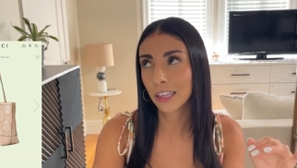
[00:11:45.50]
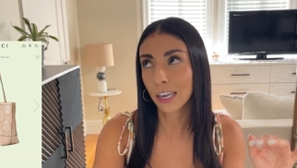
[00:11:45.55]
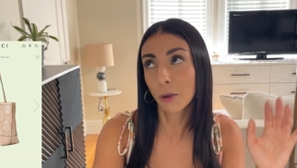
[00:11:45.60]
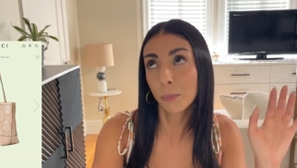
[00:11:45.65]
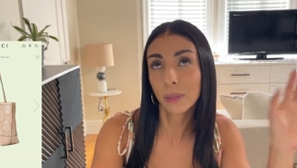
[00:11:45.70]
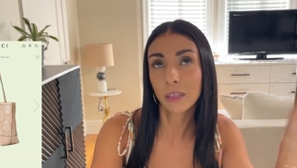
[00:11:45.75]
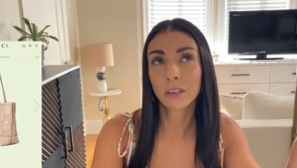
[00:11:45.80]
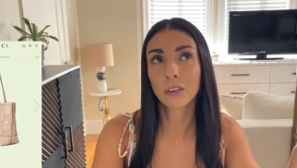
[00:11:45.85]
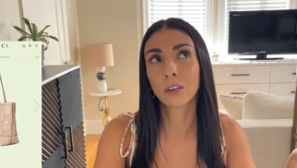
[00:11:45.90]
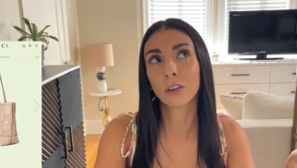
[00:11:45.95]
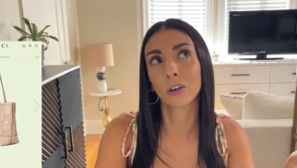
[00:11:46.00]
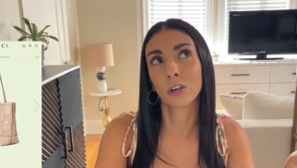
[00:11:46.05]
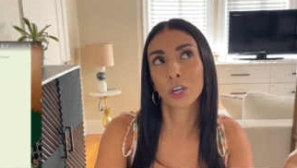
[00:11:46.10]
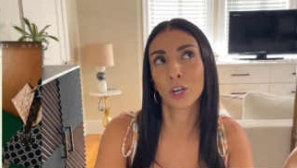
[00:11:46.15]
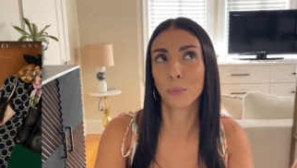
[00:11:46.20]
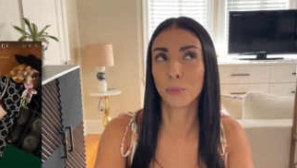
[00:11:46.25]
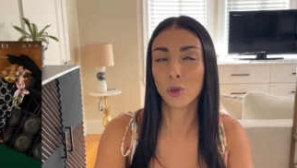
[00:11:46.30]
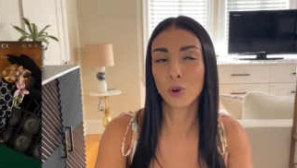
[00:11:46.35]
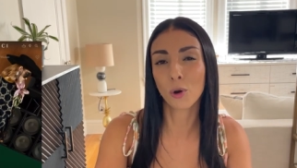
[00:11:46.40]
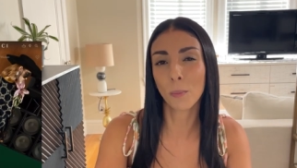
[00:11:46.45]
could be like a good
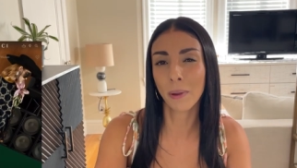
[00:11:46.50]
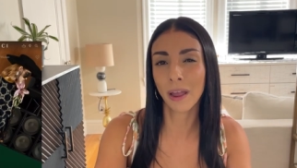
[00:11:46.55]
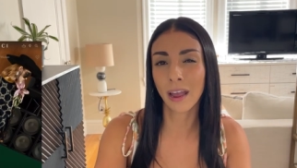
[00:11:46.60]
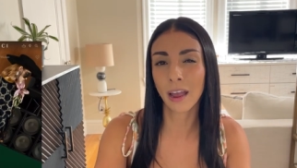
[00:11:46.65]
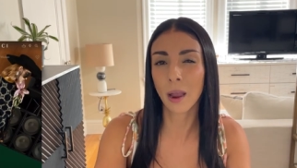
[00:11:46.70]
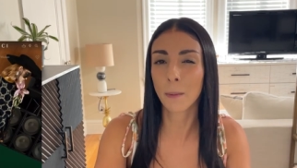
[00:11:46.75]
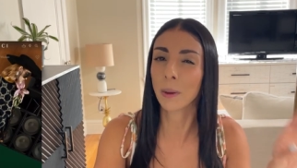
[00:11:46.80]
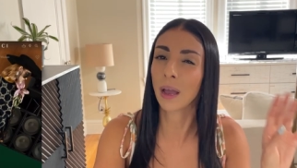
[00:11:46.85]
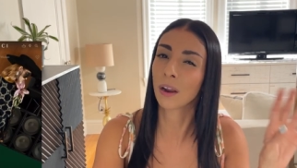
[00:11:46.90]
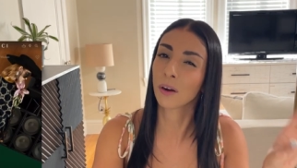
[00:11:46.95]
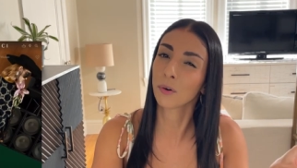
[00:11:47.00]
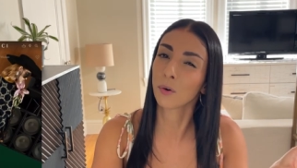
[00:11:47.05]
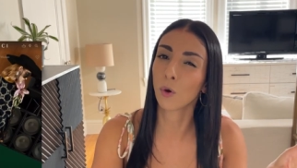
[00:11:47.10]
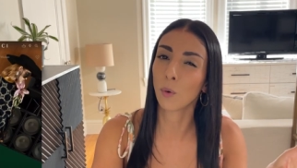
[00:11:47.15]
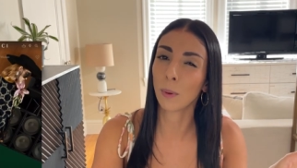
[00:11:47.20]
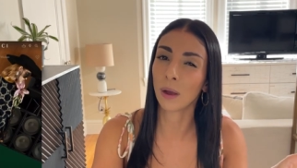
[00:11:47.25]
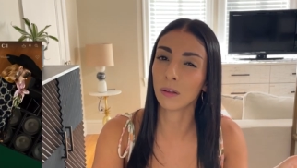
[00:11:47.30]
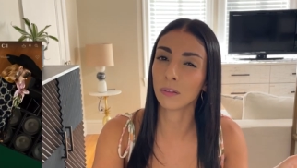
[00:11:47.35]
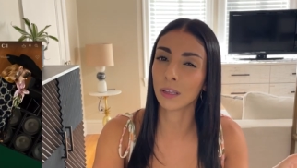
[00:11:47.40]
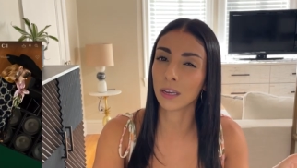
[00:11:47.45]
commuter bag, but I don't know
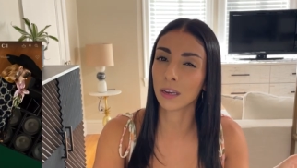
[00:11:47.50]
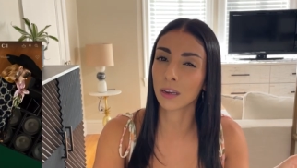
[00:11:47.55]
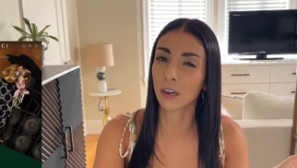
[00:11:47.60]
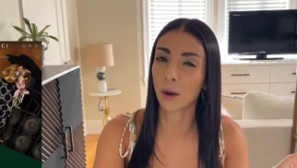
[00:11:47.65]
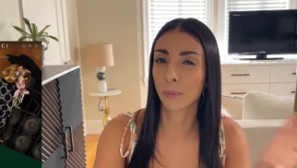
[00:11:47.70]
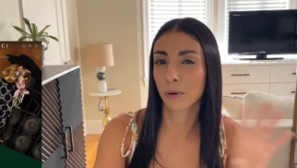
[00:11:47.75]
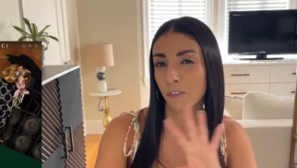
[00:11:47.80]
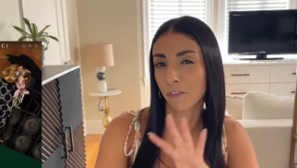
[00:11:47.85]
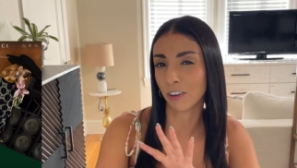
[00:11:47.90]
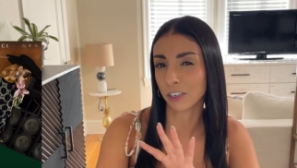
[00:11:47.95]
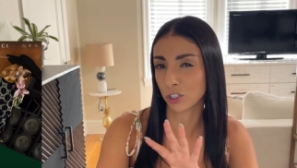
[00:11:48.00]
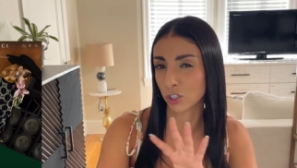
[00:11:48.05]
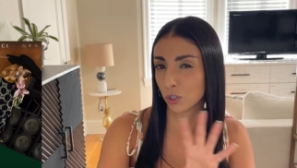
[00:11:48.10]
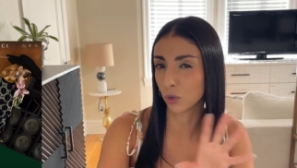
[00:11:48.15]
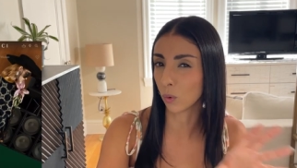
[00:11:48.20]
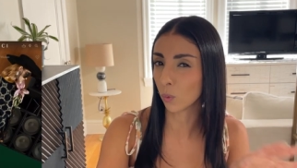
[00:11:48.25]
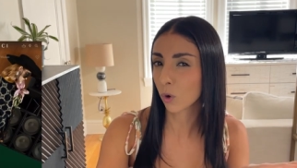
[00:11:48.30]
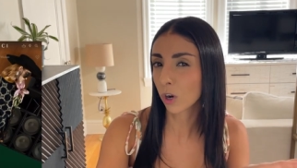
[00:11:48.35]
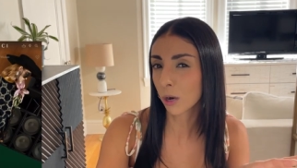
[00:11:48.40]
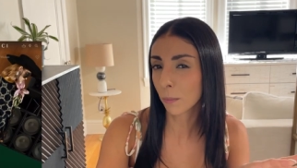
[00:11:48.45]
about like a
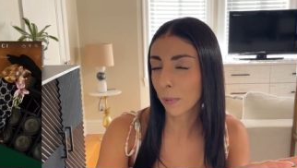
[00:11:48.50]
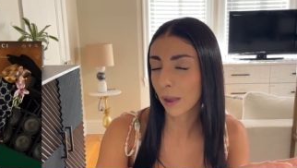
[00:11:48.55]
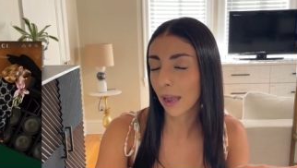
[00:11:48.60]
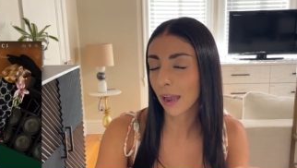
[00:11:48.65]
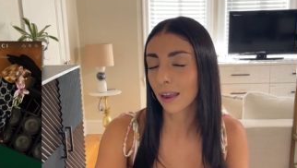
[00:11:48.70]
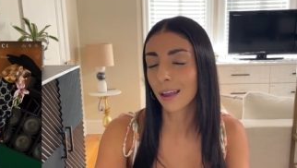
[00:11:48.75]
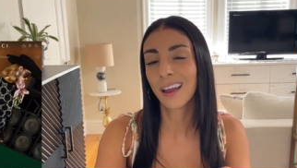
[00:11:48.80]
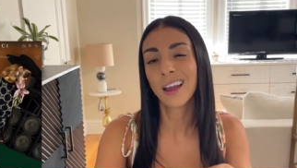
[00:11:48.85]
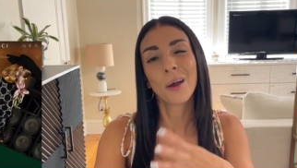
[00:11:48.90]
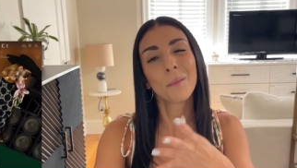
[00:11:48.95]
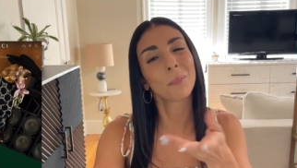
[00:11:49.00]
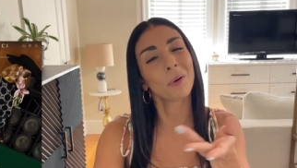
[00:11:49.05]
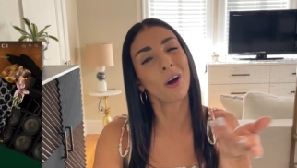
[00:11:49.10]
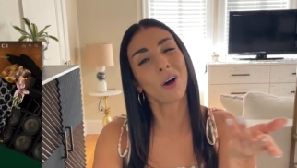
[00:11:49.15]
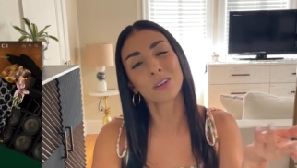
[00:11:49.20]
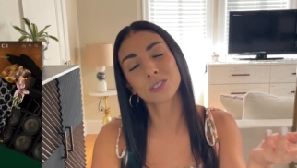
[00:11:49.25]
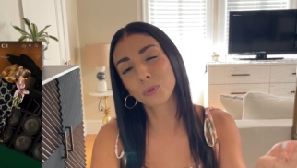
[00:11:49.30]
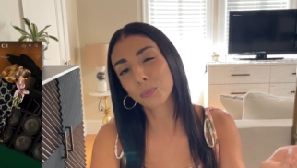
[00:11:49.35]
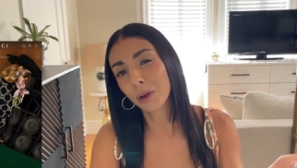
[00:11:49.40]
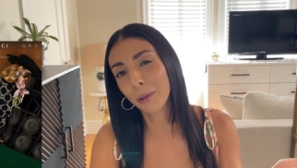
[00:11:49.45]
professional work bag, but
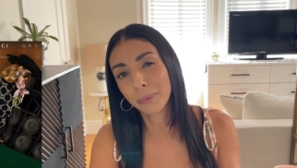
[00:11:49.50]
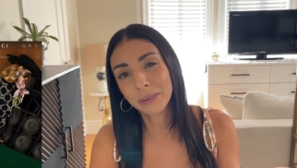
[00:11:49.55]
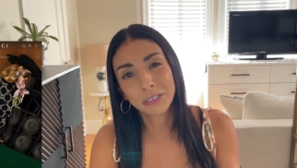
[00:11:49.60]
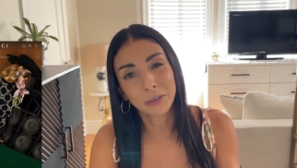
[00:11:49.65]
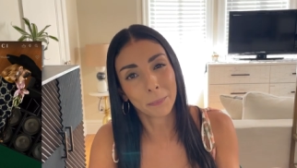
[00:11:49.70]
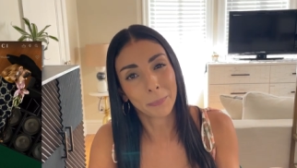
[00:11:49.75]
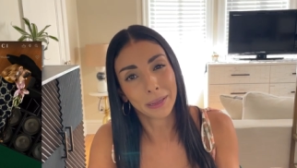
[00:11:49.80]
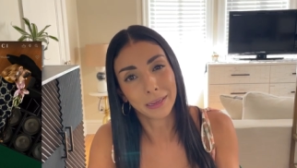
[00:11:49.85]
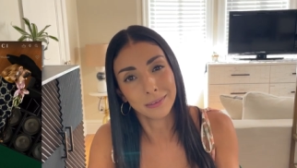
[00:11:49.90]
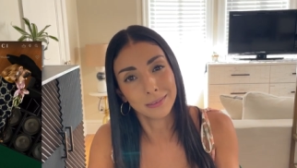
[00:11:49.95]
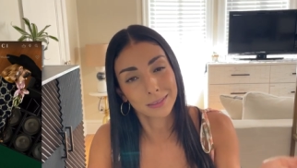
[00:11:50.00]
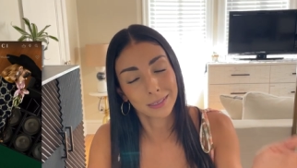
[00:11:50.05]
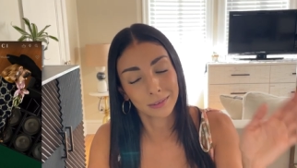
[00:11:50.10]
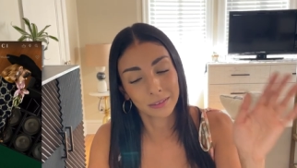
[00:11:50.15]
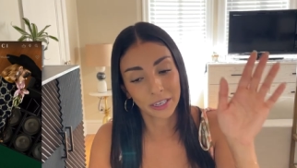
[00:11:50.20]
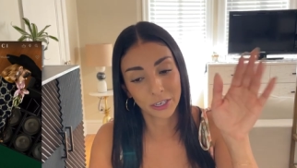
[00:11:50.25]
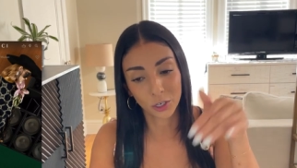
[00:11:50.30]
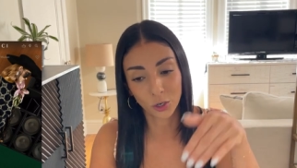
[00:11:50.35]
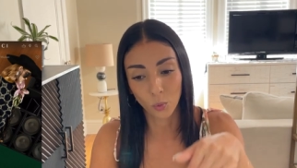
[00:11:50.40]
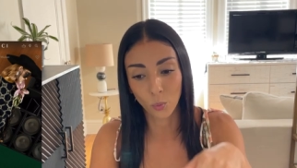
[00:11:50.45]
also probably depends on
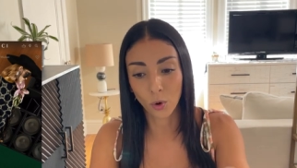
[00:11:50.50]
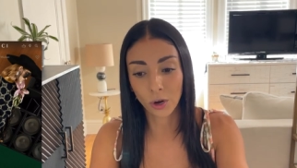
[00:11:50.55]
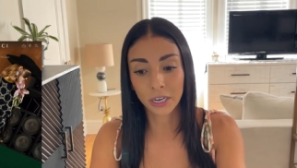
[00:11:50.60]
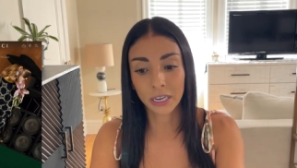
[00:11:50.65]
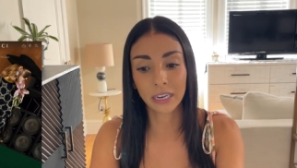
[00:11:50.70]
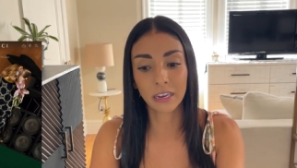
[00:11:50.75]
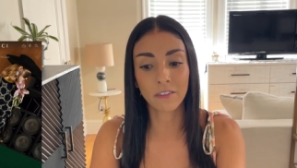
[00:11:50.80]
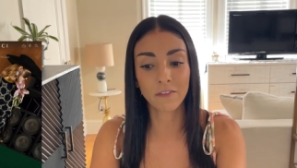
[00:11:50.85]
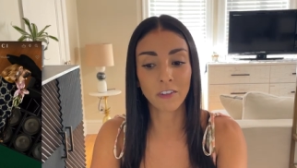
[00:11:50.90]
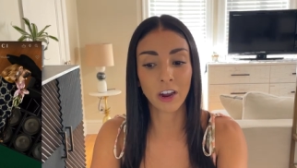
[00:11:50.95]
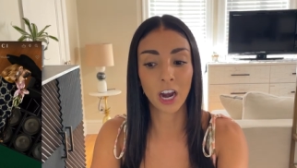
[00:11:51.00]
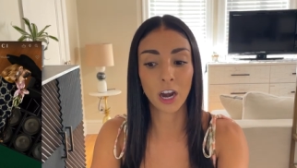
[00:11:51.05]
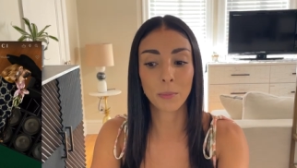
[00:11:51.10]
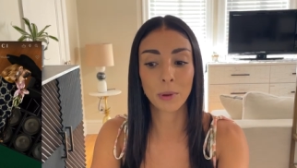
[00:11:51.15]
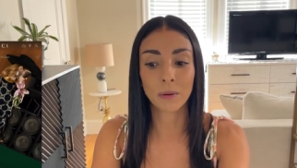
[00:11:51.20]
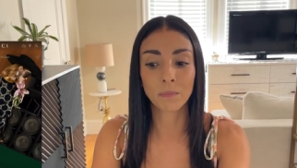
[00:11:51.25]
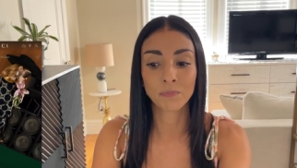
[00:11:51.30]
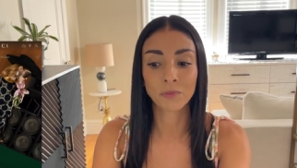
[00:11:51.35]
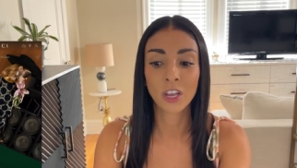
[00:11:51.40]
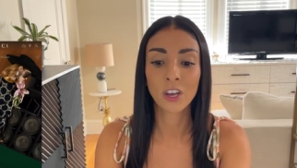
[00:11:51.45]
like your working environment.